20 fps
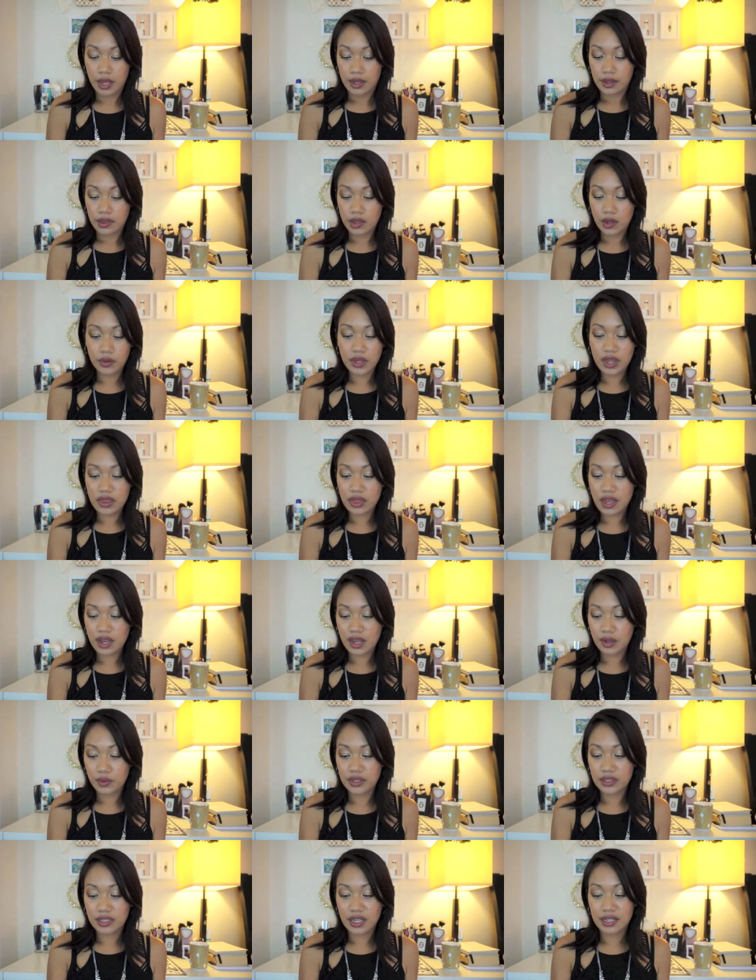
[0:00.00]
The only thing I
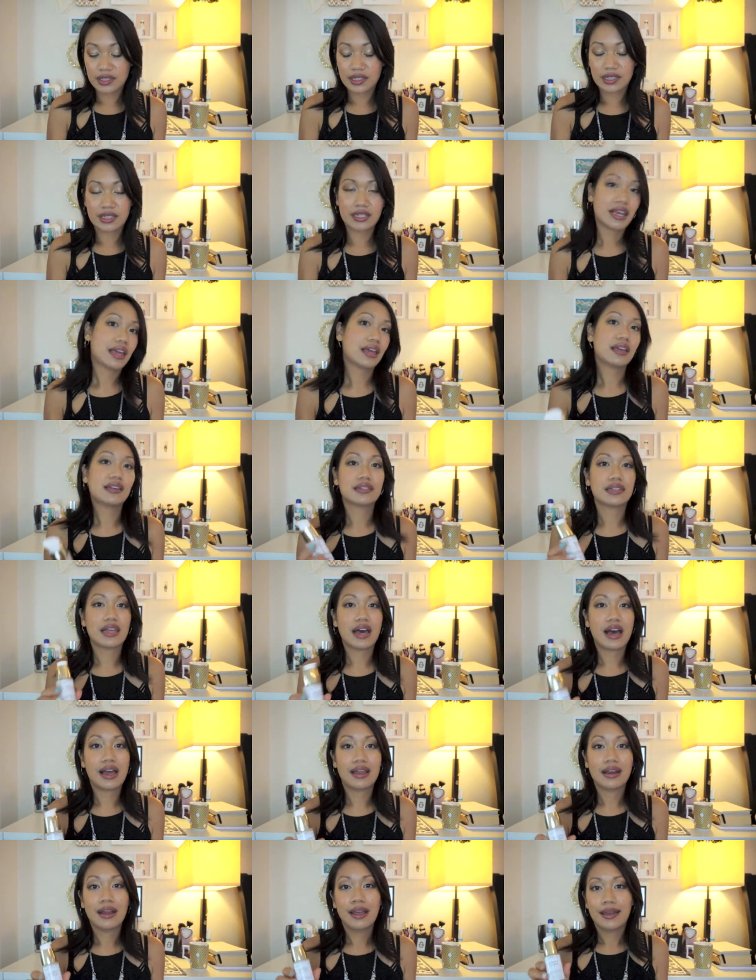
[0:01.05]
would like to say is
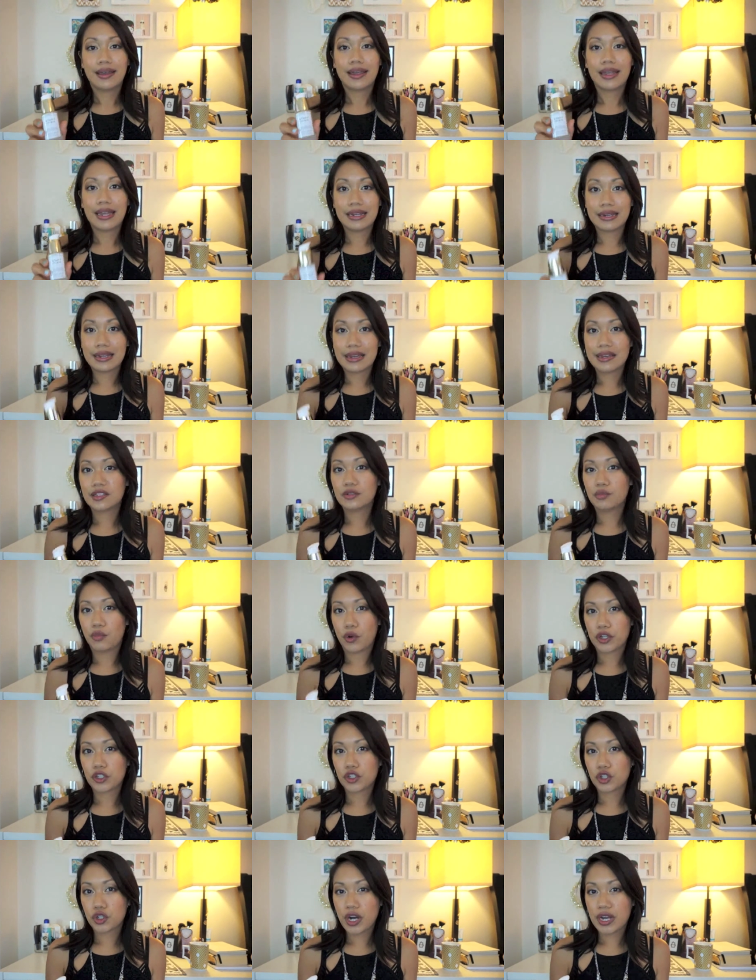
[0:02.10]
that it is
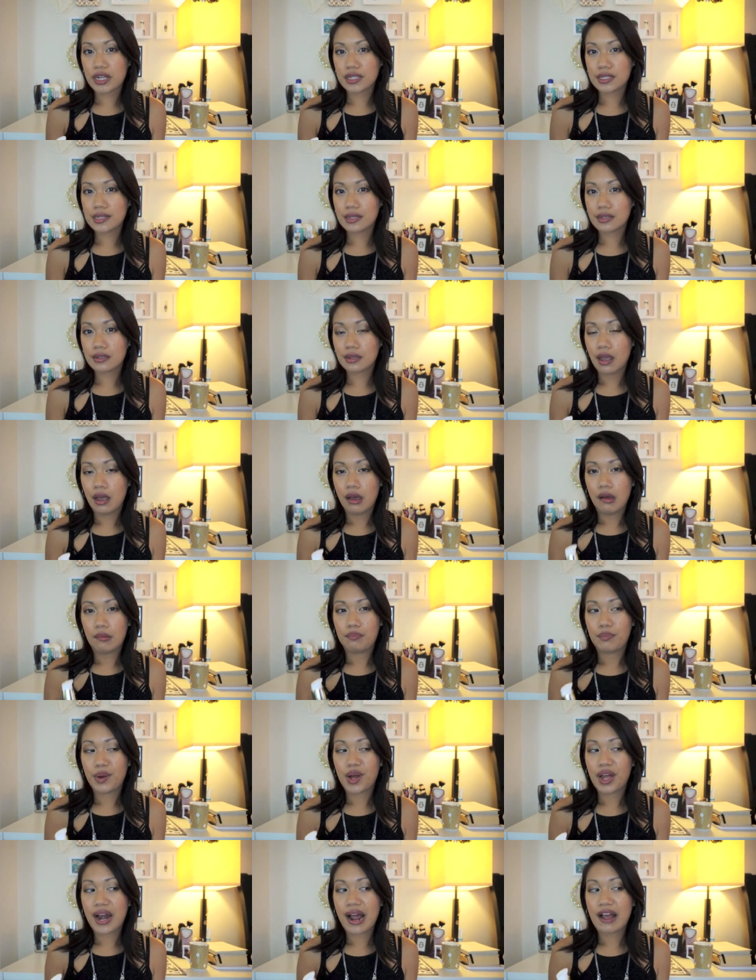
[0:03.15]
moisturizing,
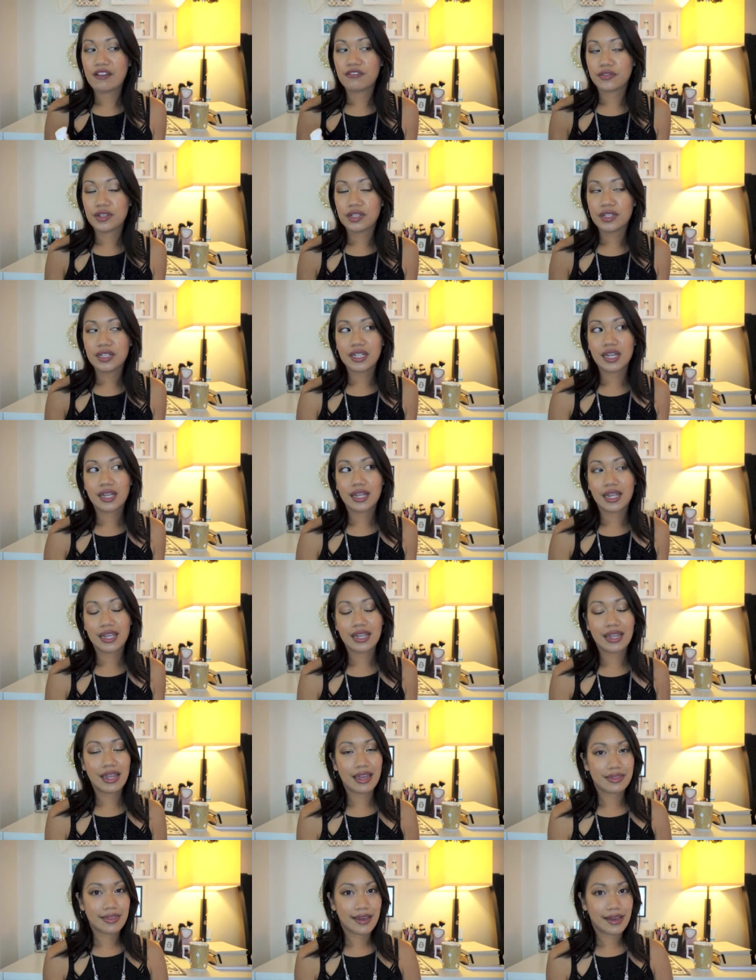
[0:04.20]
but I feel like I can
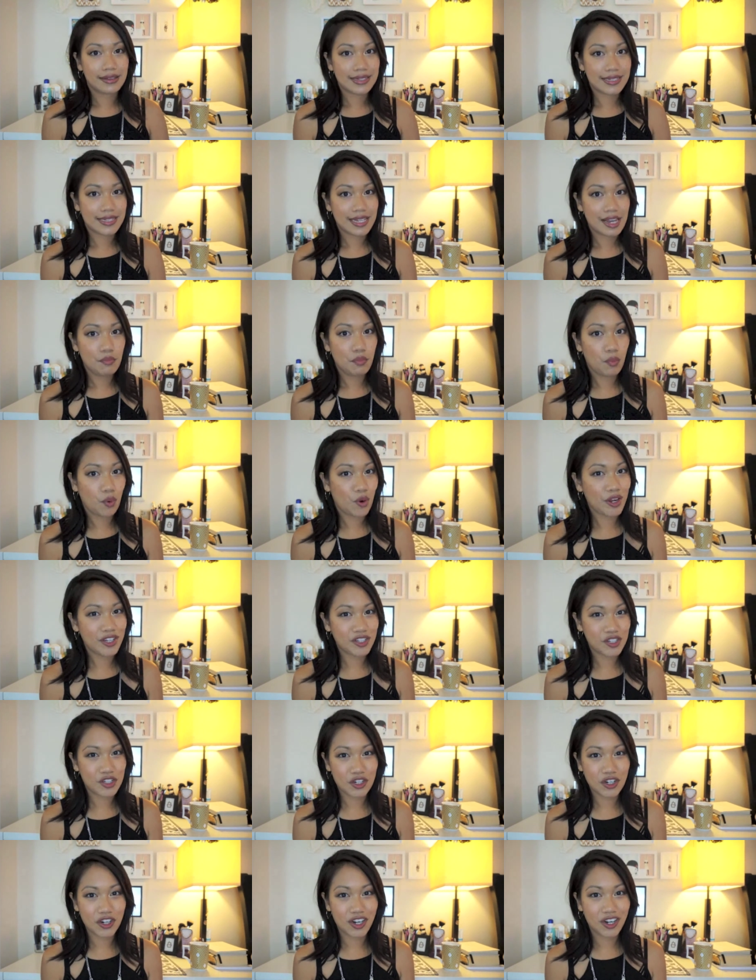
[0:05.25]
get that same
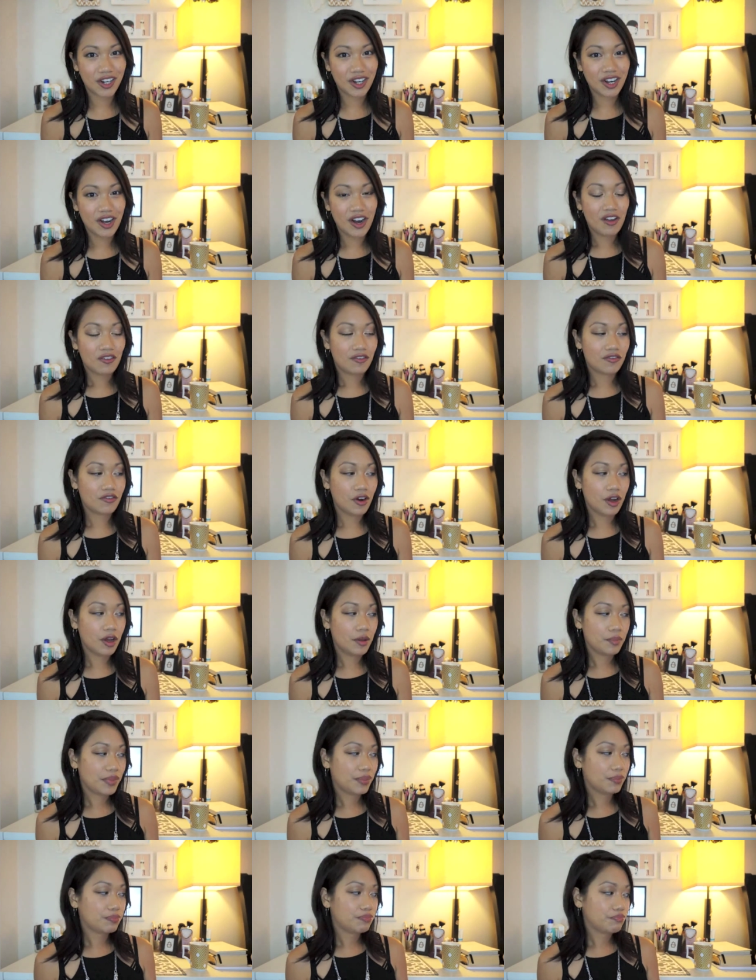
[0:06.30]
moisture
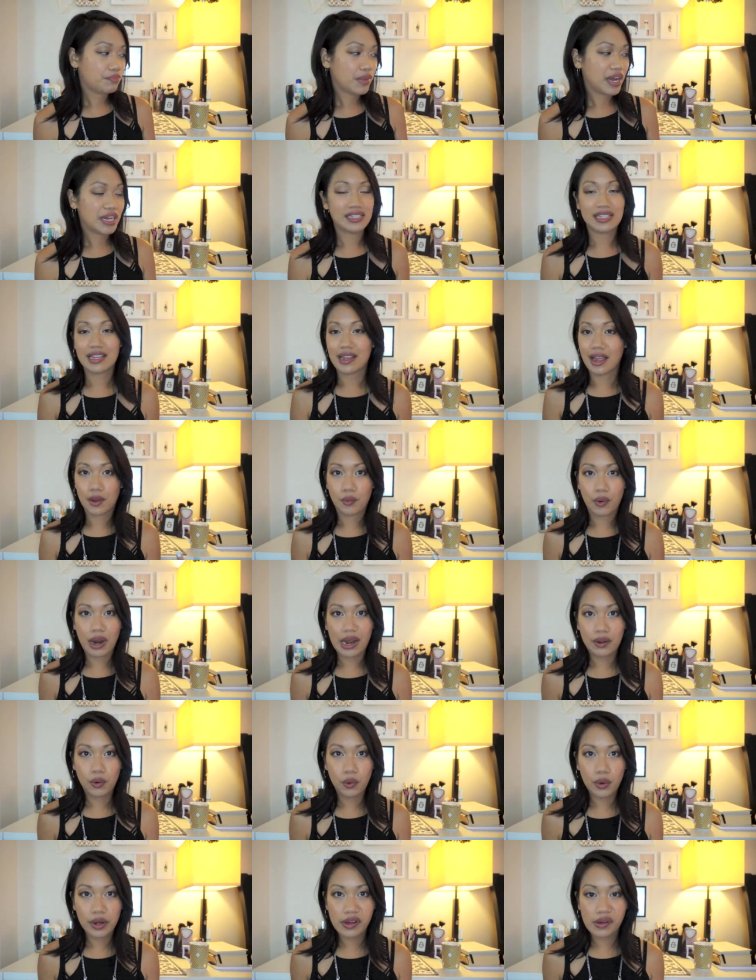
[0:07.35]
from my
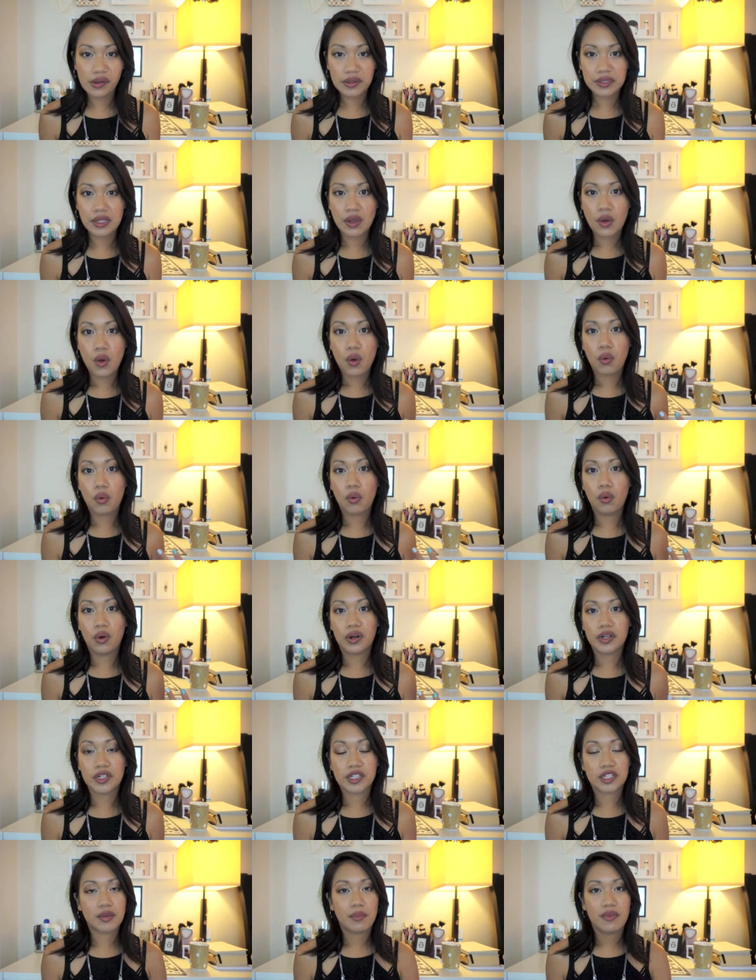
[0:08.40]
DIY oils
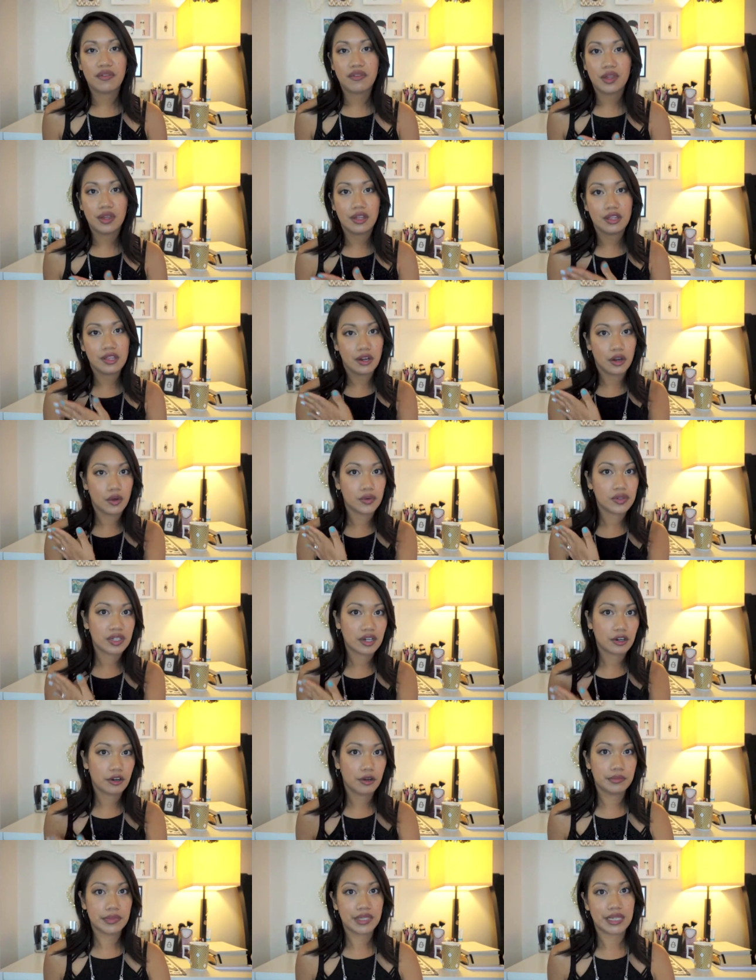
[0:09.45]
or some of the,
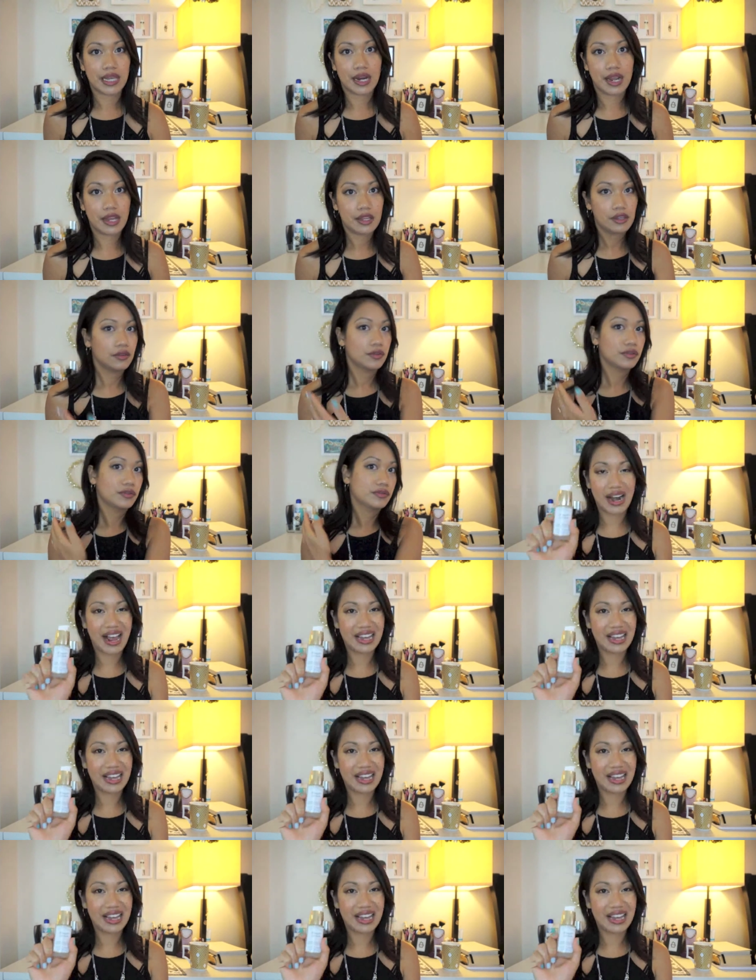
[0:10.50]
serums that I use.